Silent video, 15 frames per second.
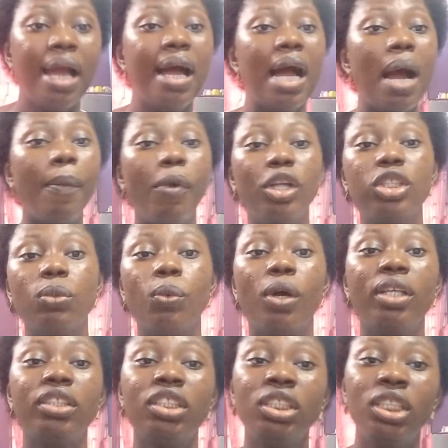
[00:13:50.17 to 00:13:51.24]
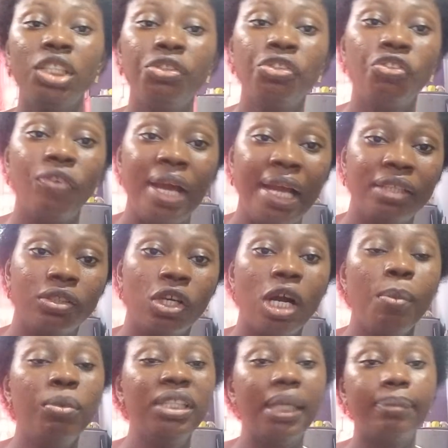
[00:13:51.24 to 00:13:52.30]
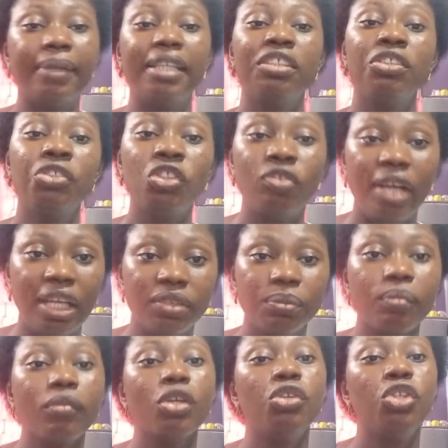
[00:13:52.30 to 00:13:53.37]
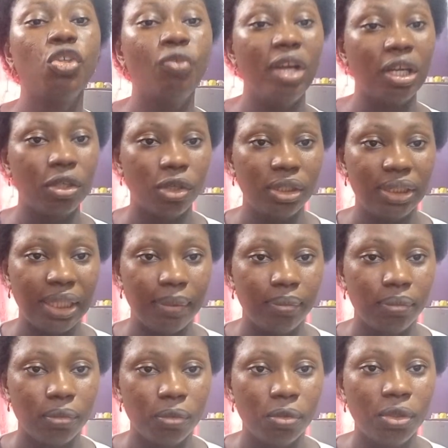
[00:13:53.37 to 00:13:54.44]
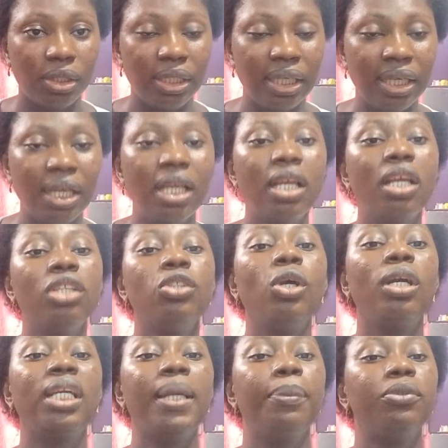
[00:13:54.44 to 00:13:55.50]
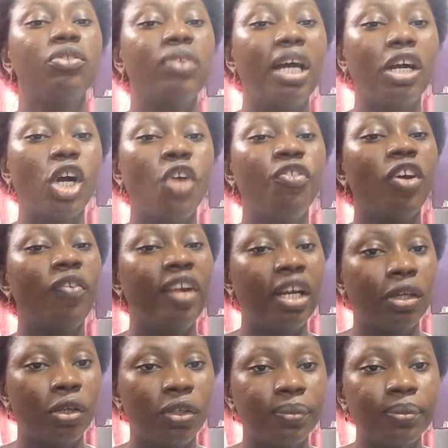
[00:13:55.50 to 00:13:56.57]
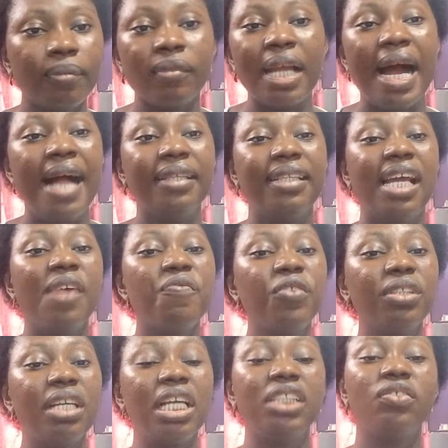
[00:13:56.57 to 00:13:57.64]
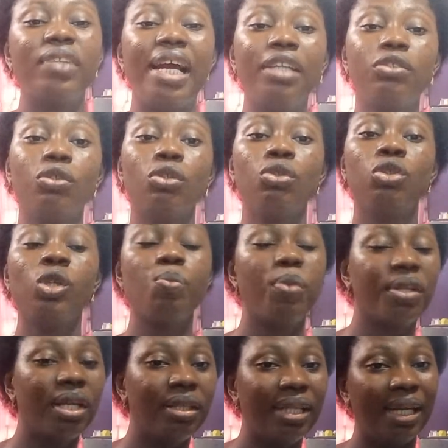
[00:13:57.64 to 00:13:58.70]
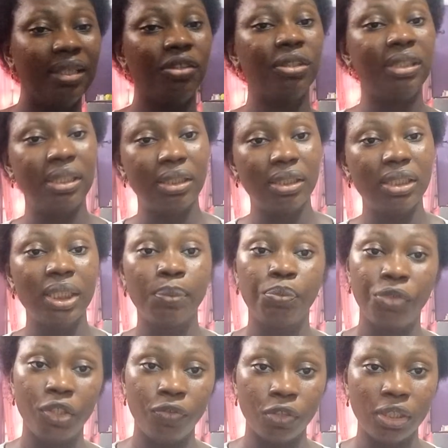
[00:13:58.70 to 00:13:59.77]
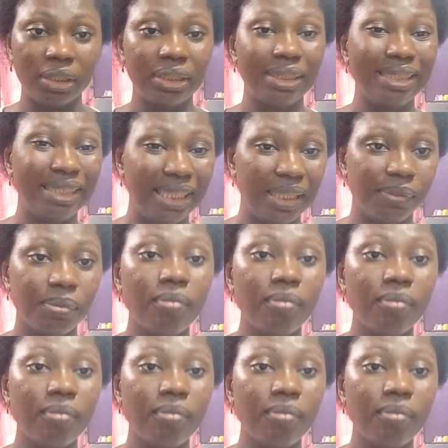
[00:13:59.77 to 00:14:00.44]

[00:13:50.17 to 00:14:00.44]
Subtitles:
How much words did you write or how many chapters did you write? You record them, okay? So keep track of your record, and every day try to do better than you did the previous day.